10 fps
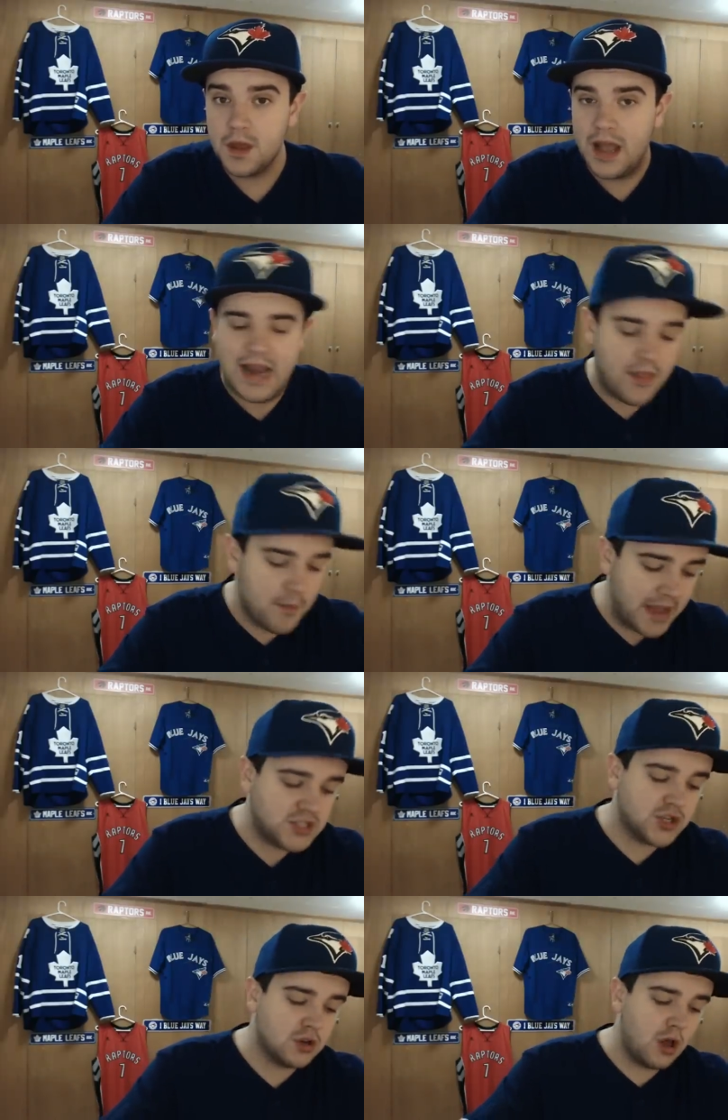And now the
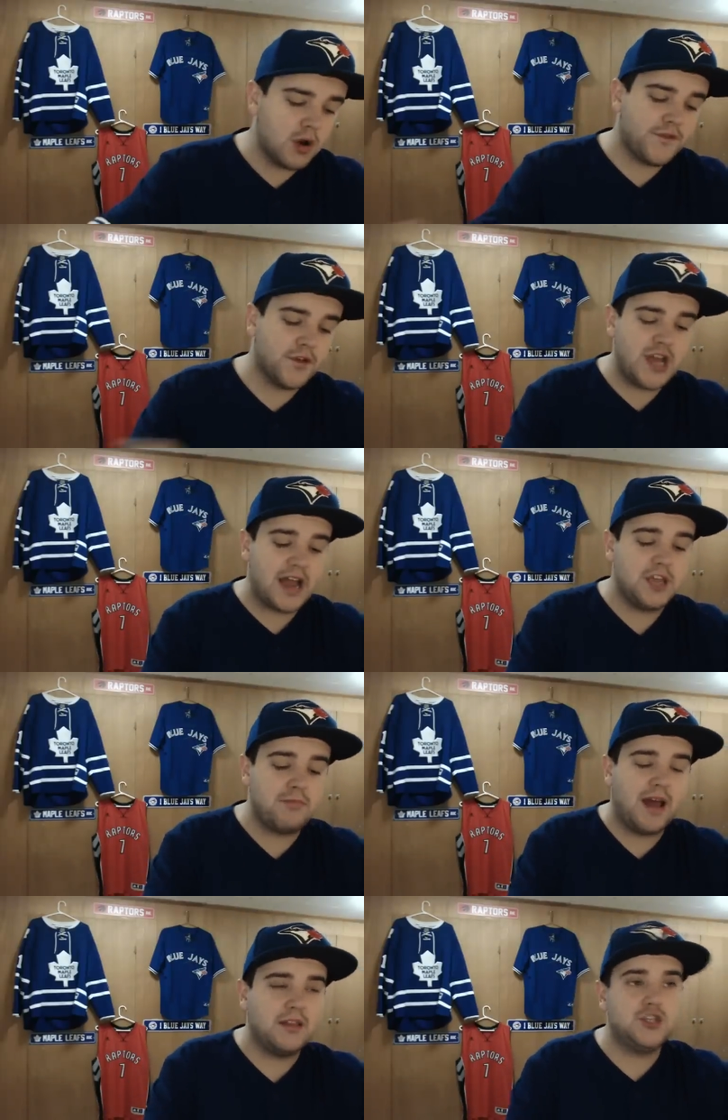bases are loaded for Jackie
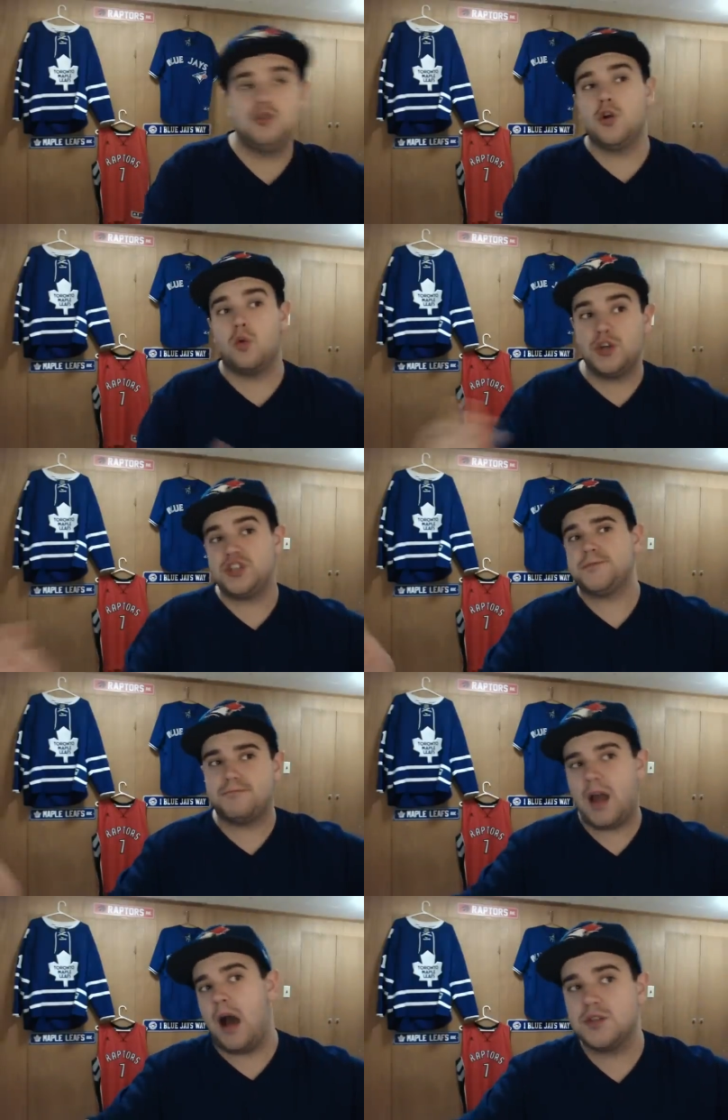Bradley Jr., which
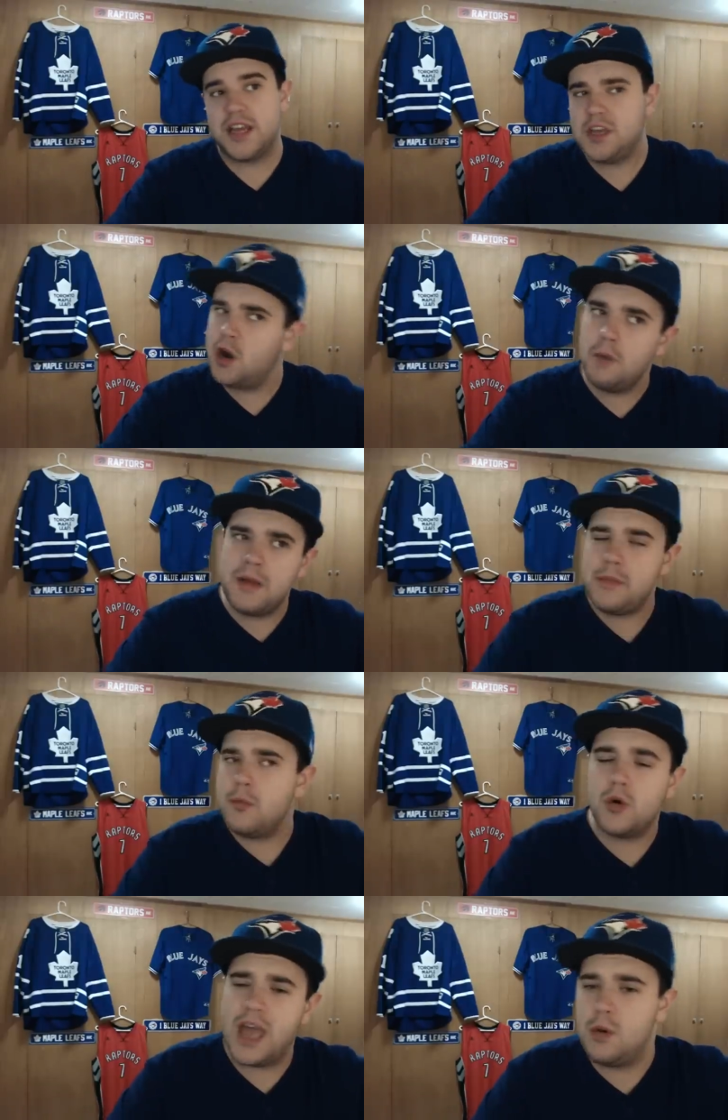I was like, you know what, maybe
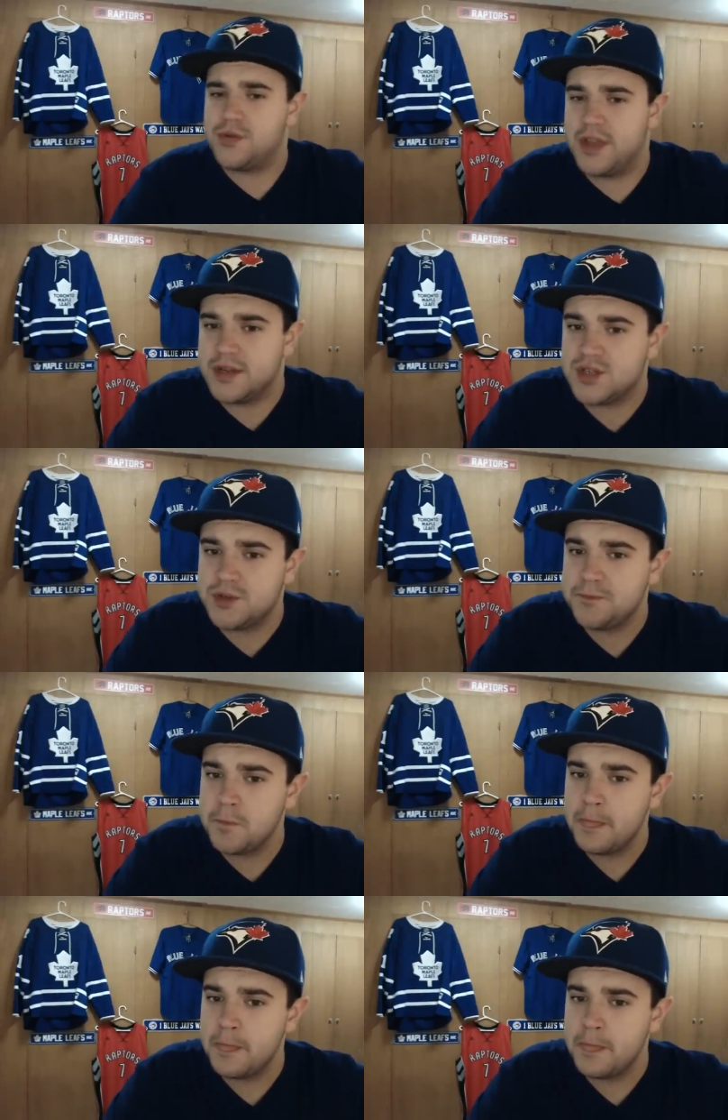I'm okay with this.